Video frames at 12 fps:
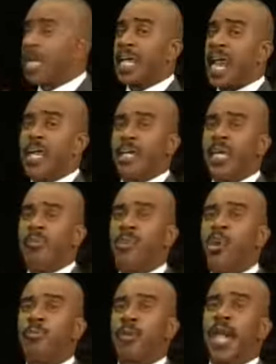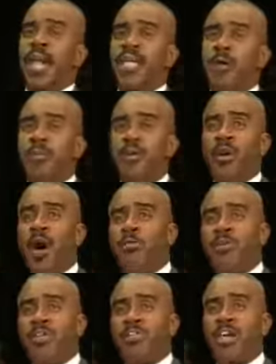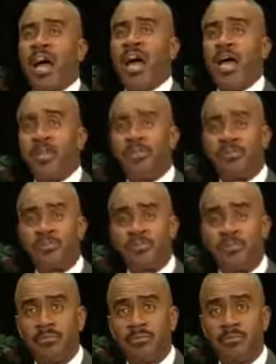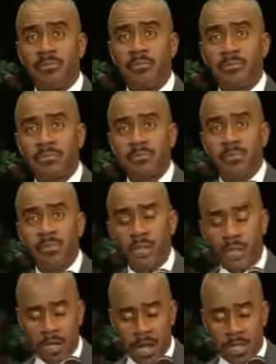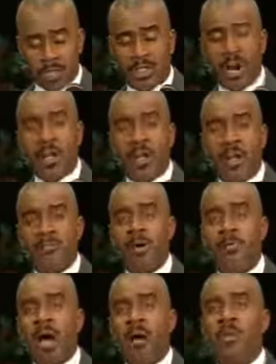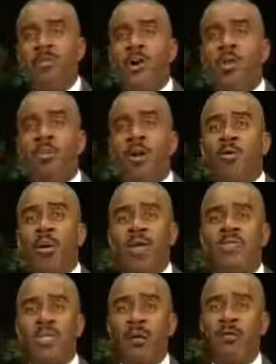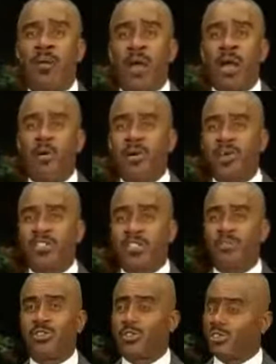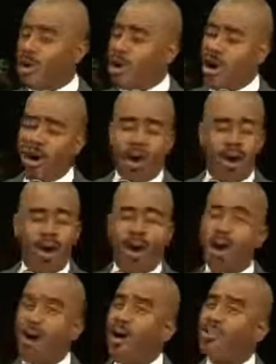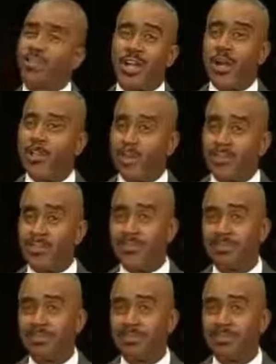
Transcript: I can't keep no plane up in the up in the sky. No, no. Glory to God. I remember I was on my way somewhere and we hit some strong turbulence.